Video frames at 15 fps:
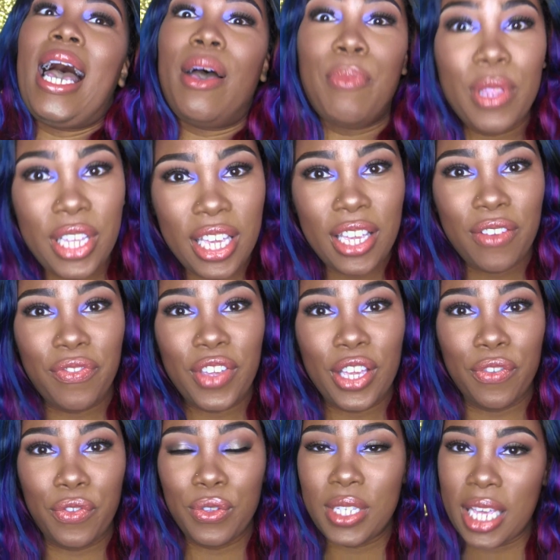I believe
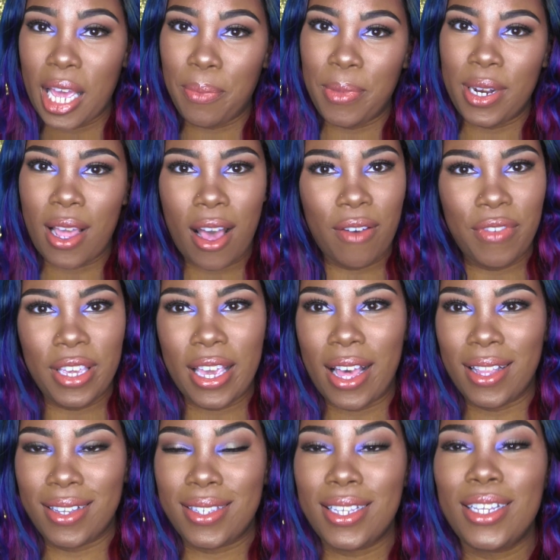if you type in Avi
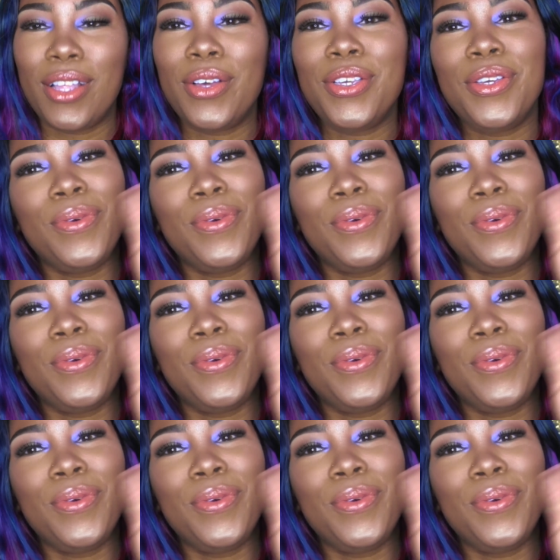Galaxy Glow,